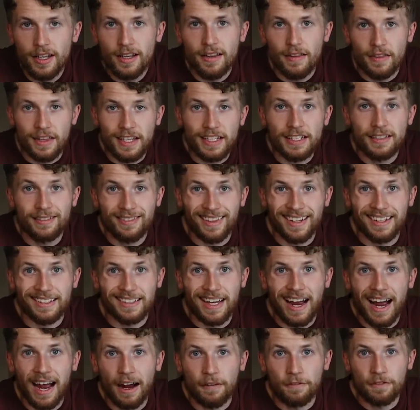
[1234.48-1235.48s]
These things
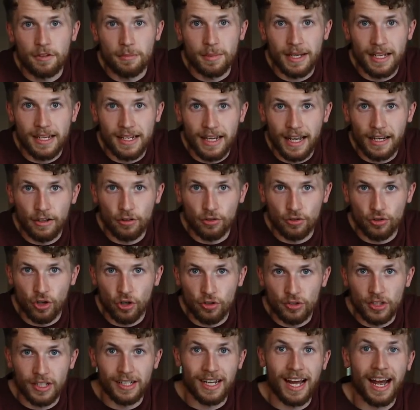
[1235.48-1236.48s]
have to be nailed
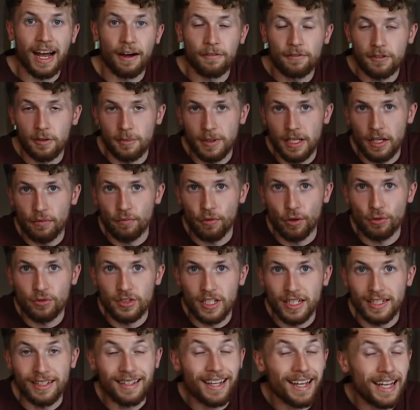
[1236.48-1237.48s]
on and have to be in
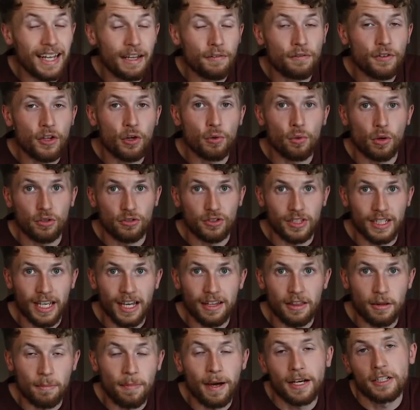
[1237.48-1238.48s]
routine if you want to
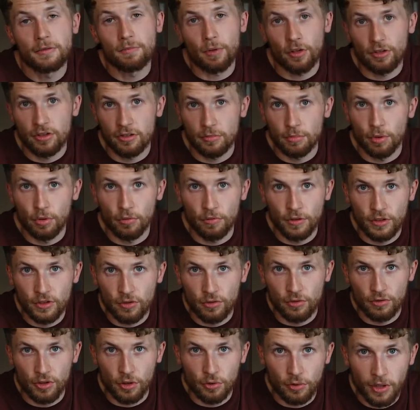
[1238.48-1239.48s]
get the best possible
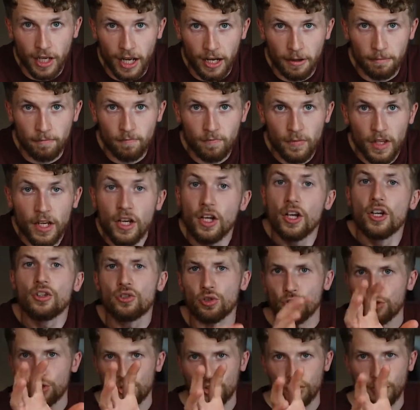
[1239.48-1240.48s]
result you can.
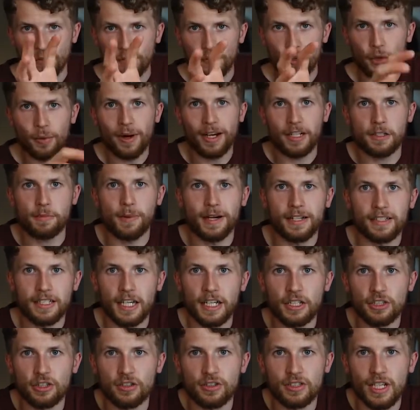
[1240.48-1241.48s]
So just a few
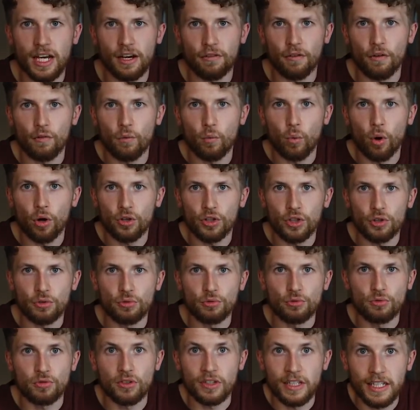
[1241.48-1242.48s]
expectations there of what
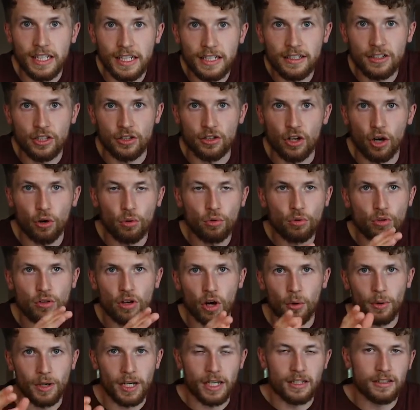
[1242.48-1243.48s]
you need to know
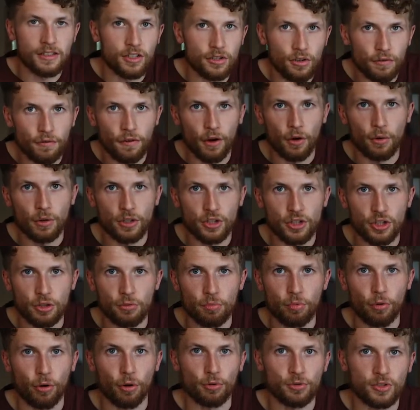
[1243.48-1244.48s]
going into the photo shoot
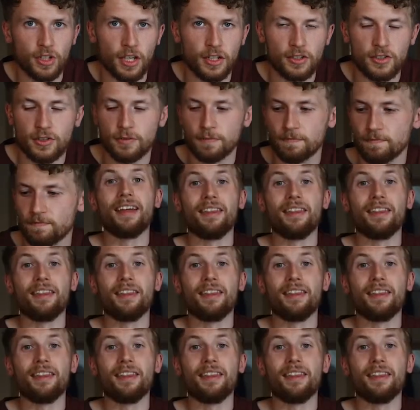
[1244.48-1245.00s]
process.